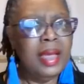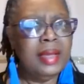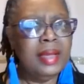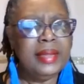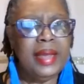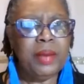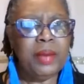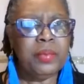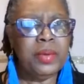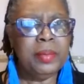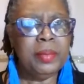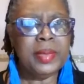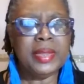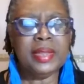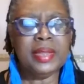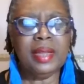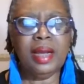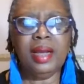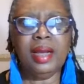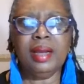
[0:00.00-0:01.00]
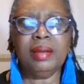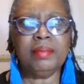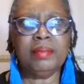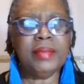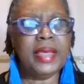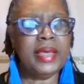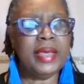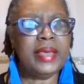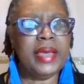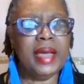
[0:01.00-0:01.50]
That woman
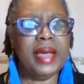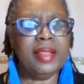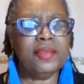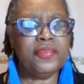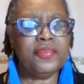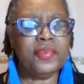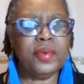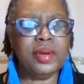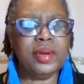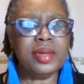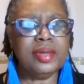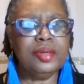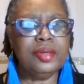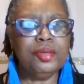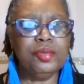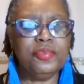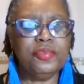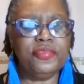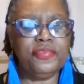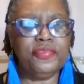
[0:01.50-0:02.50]
in California who